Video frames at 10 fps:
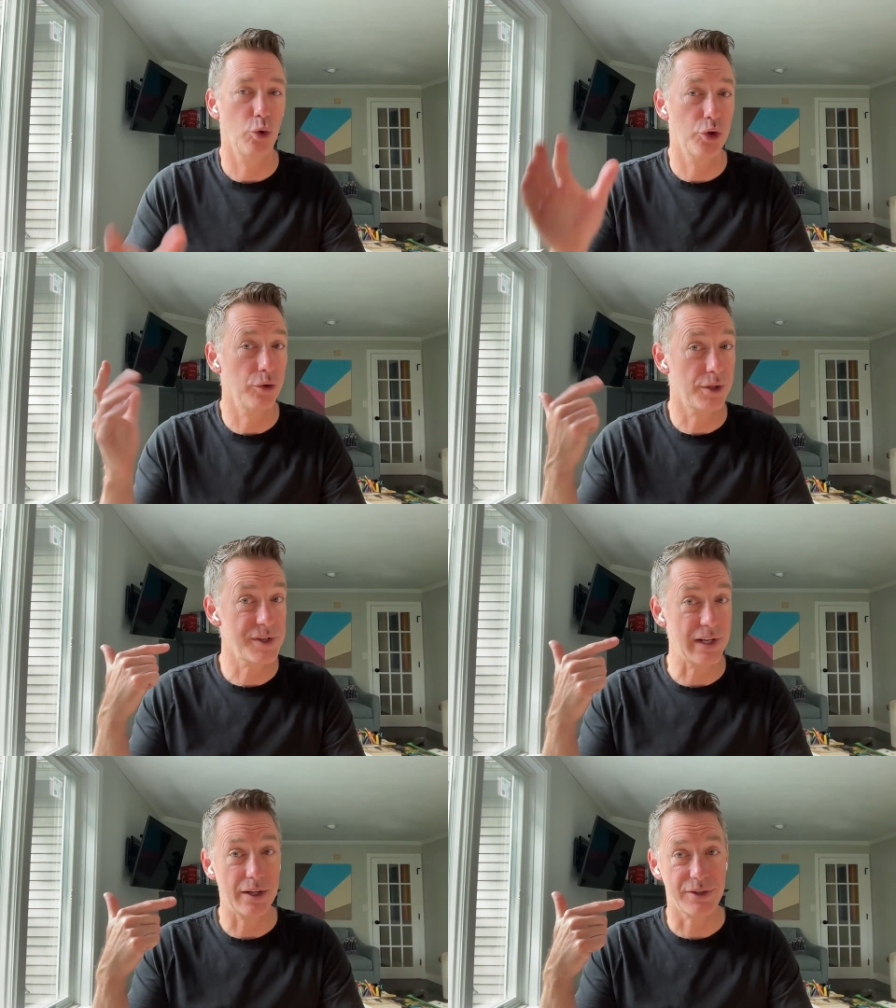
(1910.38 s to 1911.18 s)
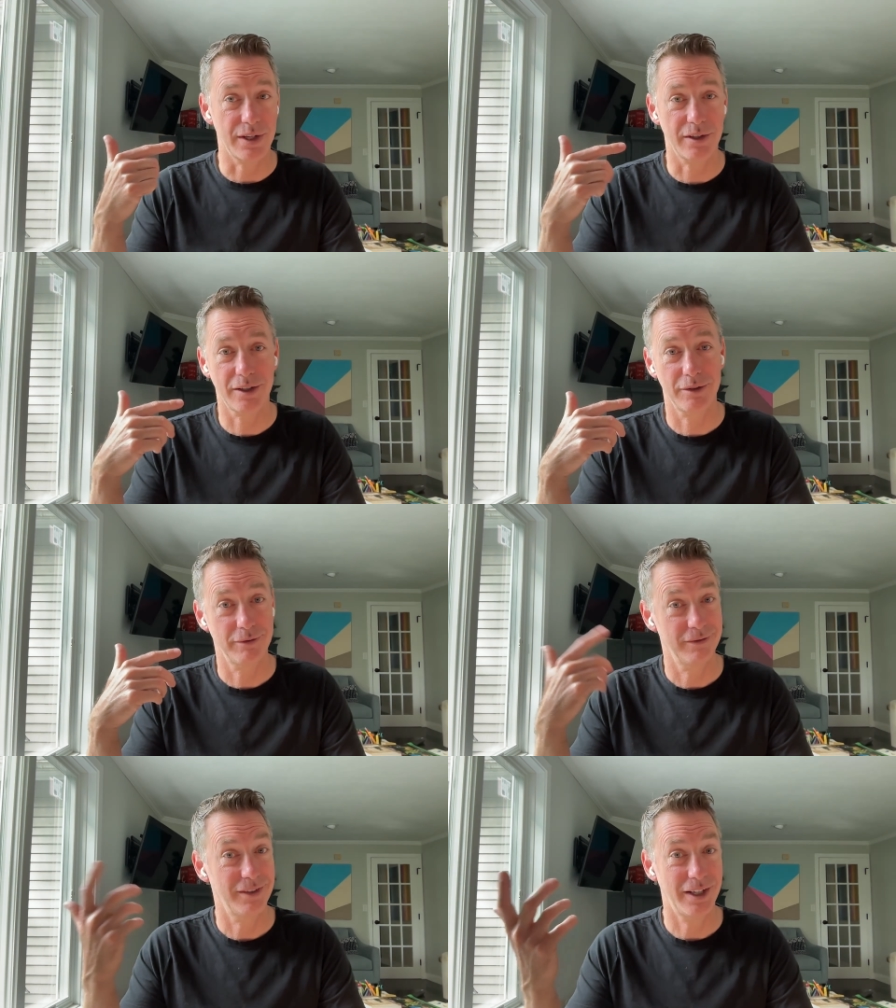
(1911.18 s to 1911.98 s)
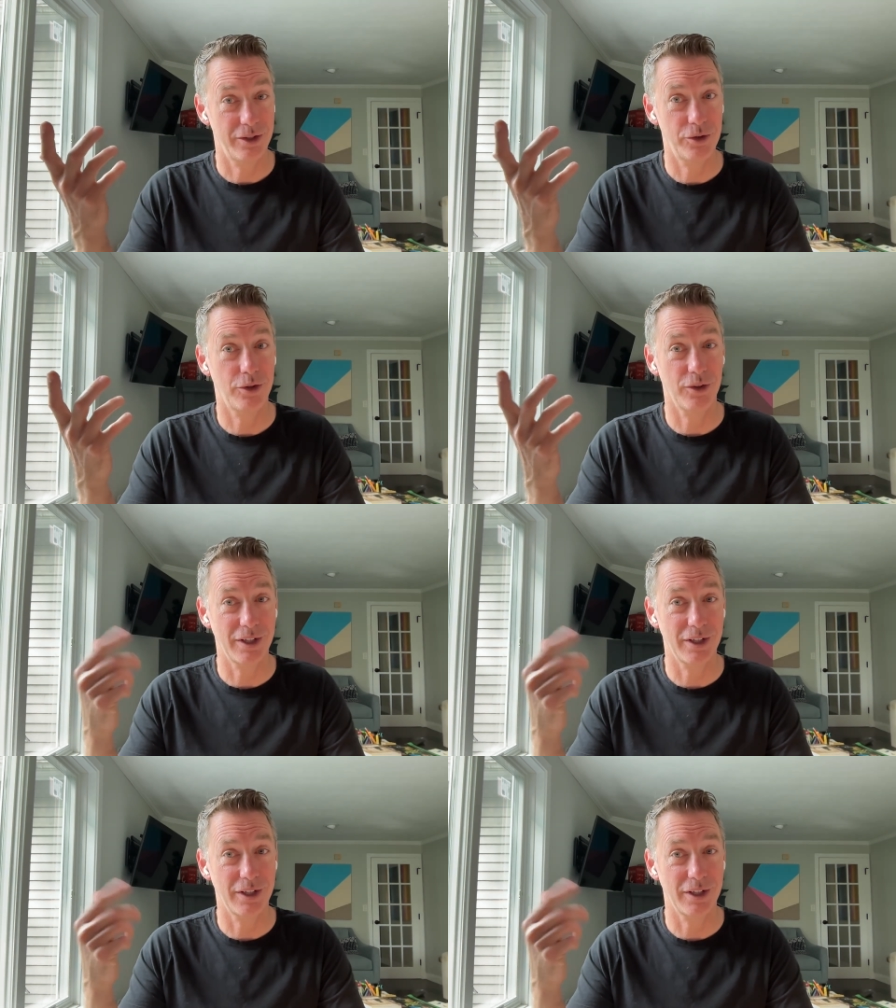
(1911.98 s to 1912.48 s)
a. Or you're dyslexic and you don't